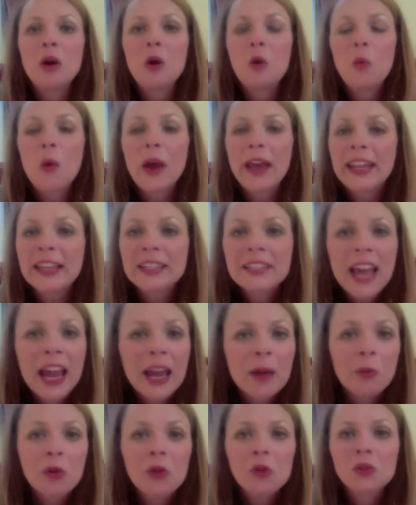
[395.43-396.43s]
waiting
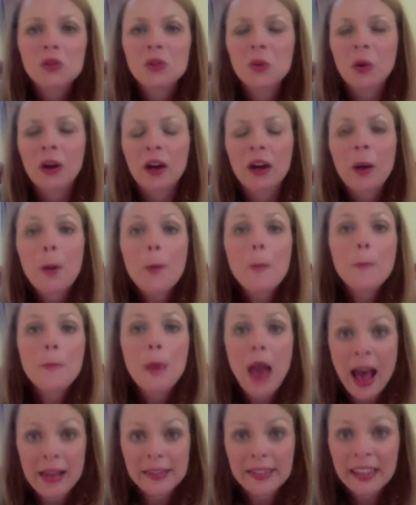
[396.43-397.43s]
tables or
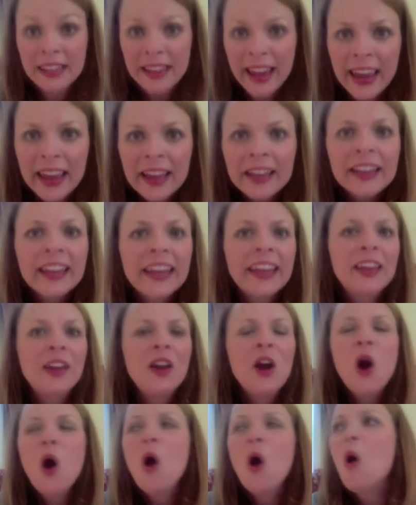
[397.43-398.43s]
as a
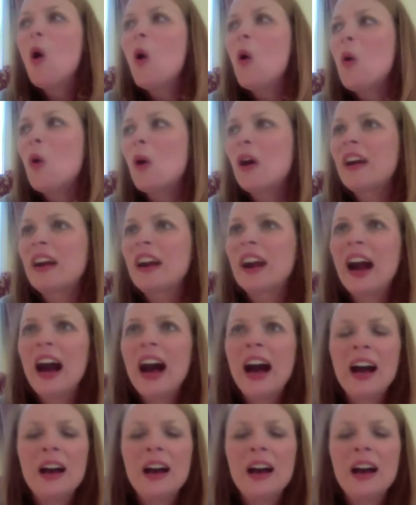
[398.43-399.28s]
nanny or